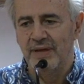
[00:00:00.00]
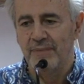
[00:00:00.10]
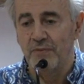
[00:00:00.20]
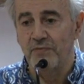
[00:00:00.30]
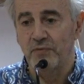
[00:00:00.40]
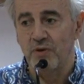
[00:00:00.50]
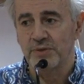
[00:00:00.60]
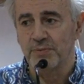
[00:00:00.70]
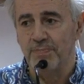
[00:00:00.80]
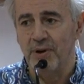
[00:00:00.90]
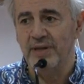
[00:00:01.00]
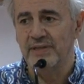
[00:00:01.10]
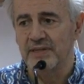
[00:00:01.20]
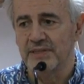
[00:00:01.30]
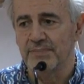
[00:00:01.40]
Um, of
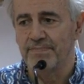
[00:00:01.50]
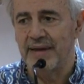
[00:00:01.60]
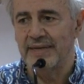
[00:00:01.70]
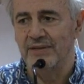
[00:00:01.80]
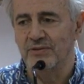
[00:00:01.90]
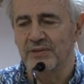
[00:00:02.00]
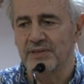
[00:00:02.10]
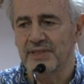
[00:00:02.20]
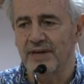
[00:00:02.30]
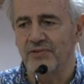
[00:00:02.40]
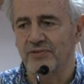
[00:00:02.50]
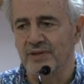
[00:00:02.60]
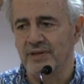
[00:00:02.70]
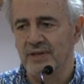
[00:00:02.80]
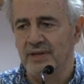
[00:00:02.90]
cosmopolitanism back into
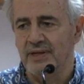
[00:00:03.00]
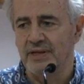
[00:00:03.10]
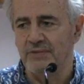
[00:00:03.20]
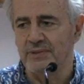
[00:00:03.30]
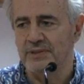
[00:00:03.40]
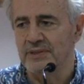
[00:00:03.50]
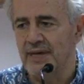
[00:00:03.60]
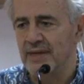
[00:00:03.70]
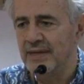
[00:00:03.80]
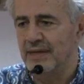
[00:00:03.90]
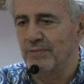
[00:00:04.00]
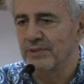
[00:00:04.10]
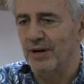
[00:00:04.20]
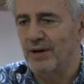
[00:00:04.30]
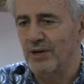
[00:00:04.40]
discussion. He was saying, he
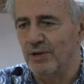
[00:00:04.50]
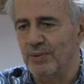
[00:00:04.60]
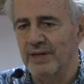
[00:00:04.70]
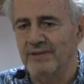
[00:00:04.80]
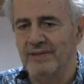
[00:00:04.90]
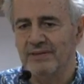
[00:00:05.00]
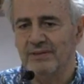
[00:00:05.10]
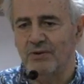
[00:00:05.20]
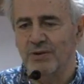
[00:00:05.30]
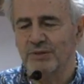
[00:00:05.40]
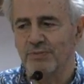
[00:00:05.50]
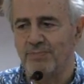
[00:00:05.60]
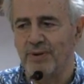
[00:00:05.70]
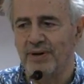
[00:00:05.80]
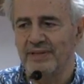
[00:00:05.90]
was arguing that the
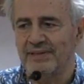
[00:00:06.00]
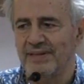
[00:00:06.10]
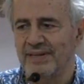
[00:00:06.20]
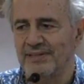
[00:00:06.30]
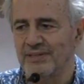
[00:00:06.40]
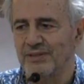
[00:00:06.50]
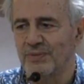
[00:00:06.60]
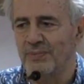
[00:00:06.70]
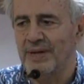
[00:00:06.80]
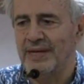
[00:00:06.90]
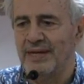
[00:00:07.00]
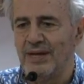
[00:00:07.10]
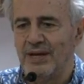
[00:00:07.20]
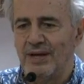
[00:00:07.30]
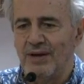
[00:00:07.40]
cosmopolitics is a way
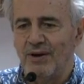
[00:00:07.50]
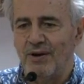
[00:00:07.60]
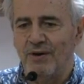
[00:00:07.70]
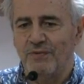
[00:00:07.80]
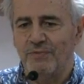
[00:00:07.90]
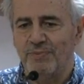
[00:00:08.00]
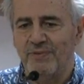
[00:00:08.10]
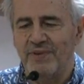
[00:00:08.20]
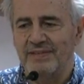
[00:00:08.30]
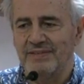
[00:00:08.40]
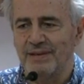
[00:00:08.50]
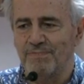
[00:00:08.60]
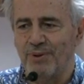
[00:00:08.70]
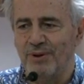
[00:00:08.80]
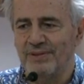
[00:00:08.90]
of preventing
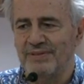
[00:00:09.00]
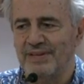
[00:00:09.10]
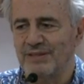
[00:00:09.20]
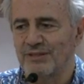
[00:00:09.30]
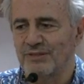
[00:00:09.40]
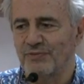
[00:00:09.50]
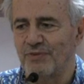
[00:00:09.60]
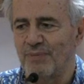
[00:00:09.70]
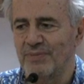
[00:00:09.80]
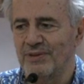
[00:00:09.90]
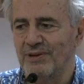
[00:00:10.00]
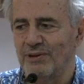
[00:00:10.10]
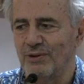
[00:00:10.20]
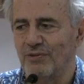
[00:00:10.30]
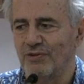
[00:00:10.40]
politics from the
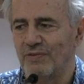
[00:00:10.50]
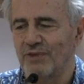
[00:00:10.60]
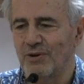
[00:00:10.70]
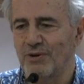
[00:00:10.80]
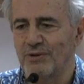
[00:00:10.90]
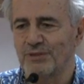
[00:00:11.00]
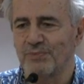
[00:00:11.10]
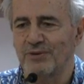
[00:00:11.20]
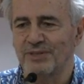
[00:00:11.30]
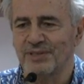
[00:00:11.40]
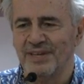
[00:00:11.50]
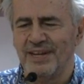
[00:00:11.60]
closure of the cosmos,